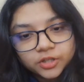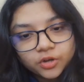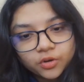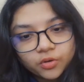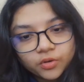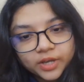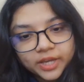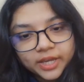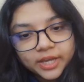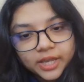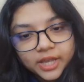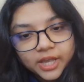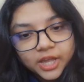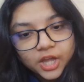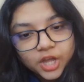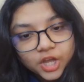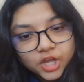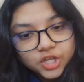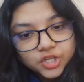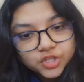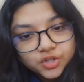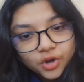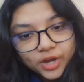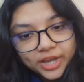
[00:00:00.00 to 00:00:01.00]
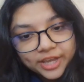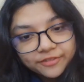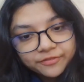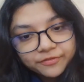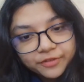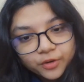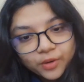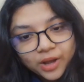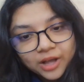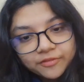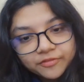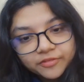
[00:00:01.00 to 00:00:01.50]
Okay. So if
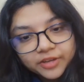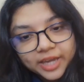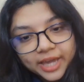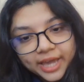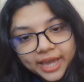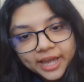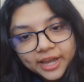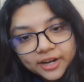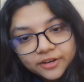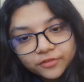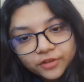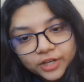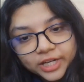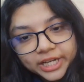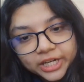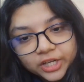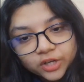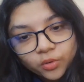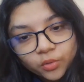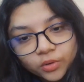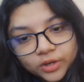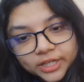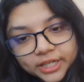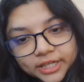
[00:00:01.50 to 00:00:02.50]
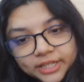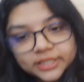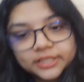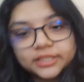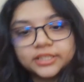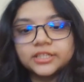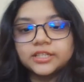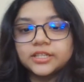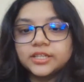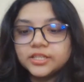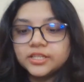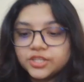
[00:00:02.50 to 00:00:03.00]
you have carefully noted
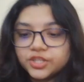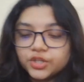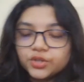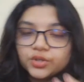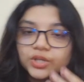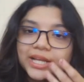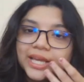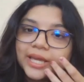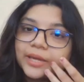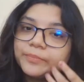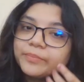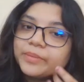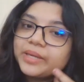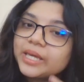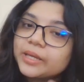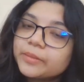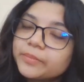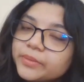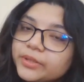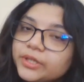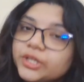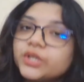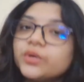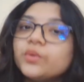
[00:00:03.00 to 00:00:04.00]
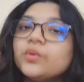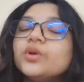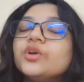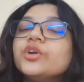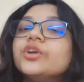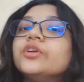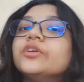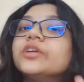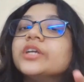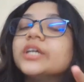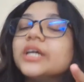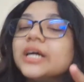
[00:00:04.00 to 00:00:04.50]
this, you will be able to
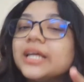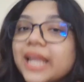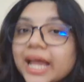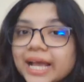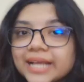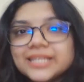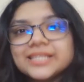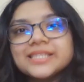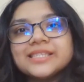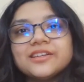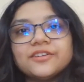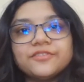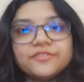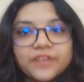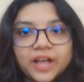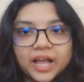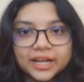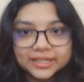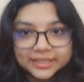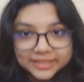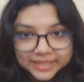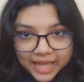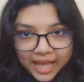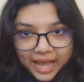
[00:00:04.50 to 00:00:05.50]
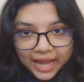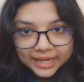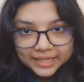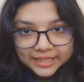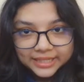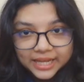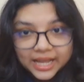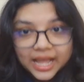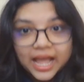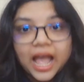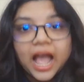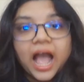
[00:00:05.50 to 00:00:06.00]
realize the fact
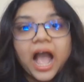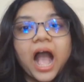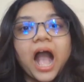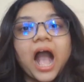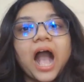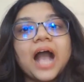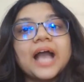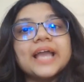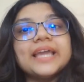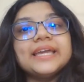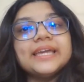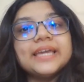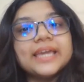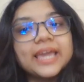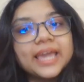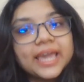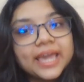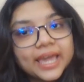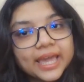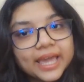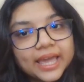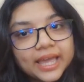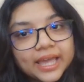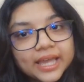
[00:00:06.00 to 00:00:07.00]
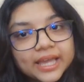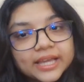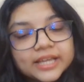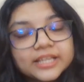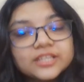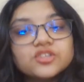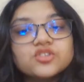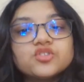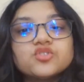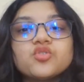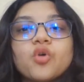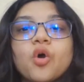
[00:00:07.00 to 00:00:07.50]
that IA
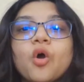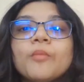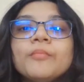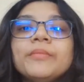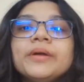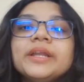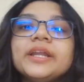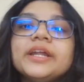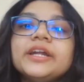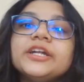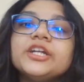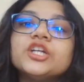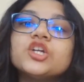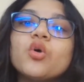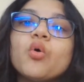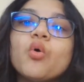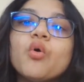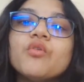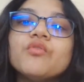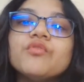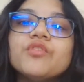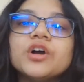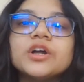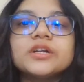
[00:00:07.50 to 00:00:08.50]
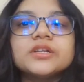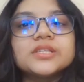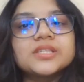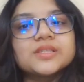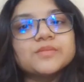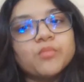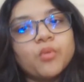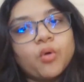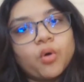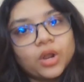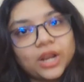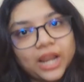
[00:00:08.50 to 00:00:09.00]
is dominant over
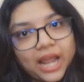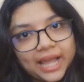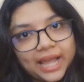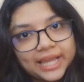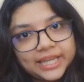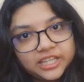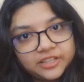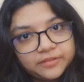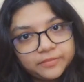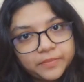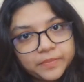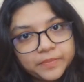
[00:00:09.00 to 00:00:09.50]
small I.